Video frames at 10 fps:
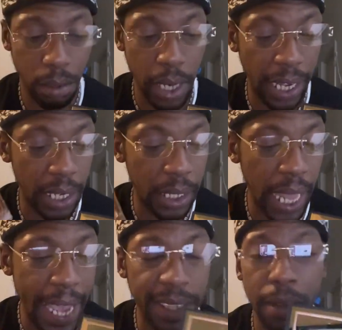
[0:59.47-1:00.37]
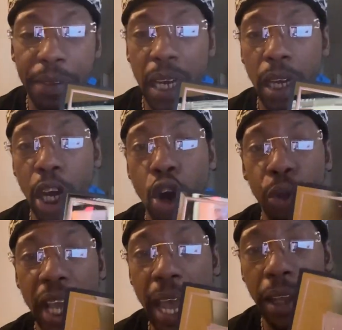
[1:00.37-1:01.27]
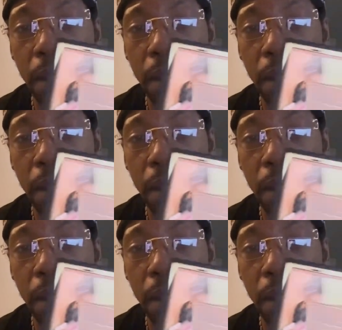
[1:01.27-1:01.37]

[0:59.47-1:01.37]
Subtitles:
like a glass of cognac,